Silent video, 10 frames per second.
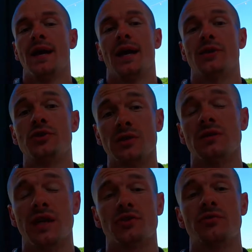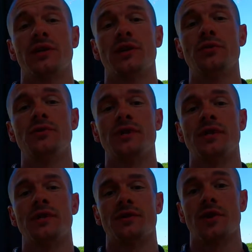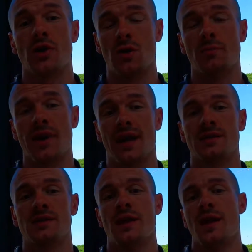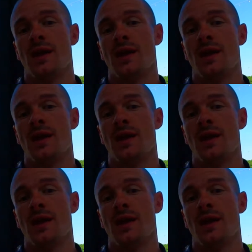and just literally using the Compex